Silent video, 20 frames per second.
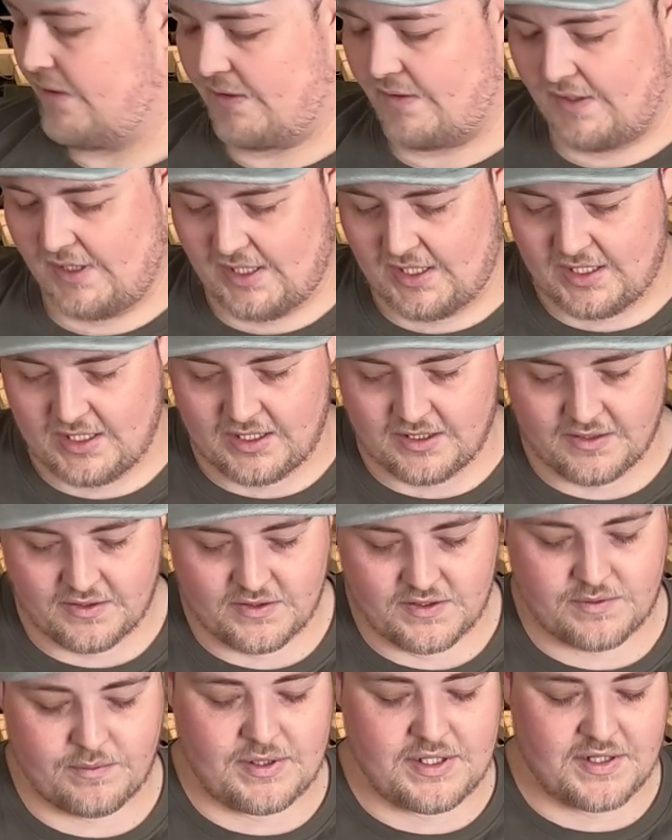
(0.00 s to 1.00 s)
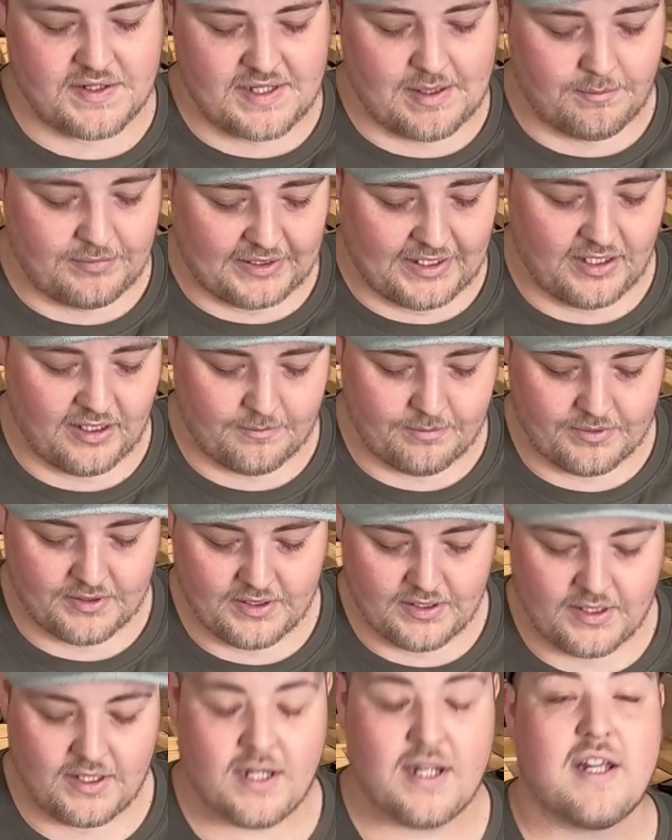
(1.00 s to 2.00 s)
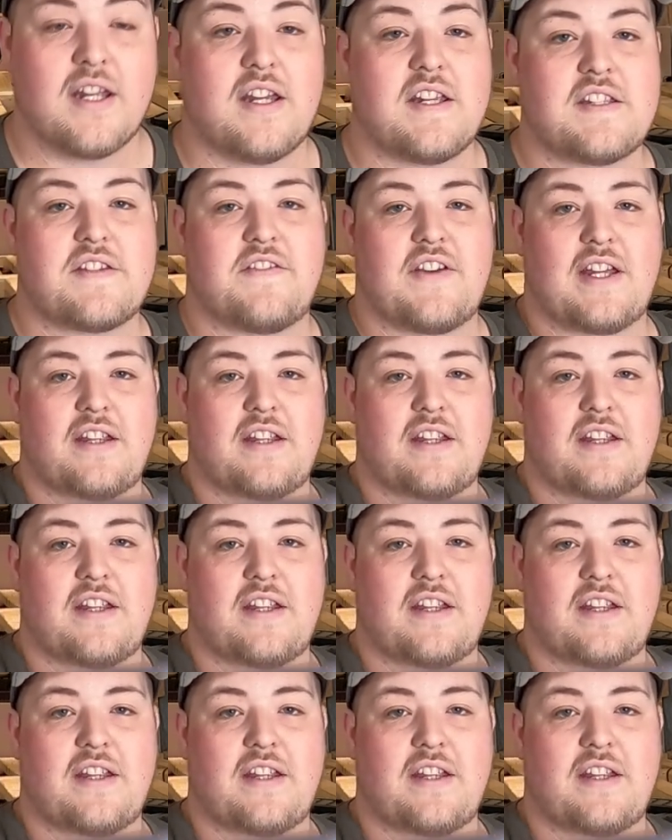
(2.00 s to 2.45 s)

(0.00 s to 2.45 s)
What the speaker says: the switch assembly up is the fact